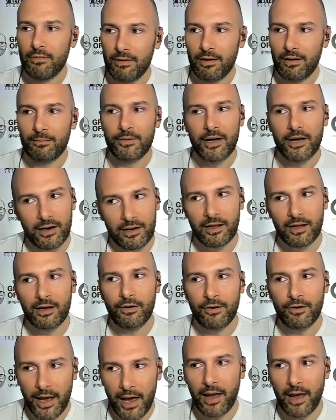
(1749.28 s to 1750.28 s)
I'm kind of like
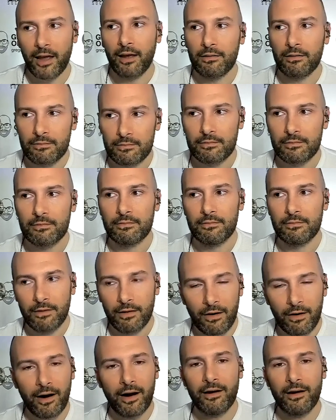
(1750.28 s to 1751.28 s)
okay,
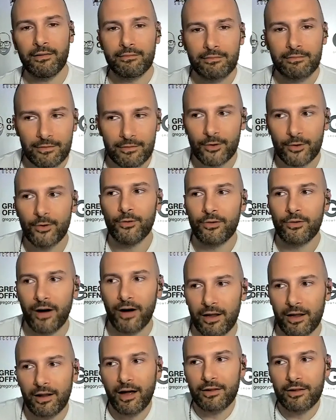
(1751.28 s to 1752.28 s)
all right, cool.
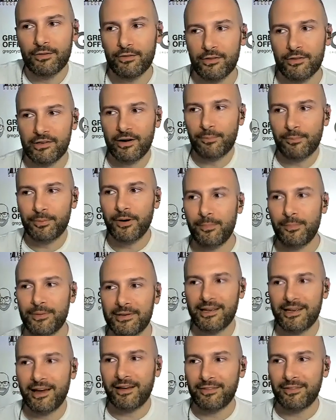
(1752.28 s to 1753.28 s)
I'll, I'll do the jumping up
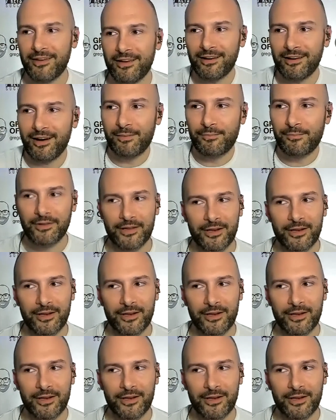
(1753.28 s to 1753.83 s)
and down thing. I'm,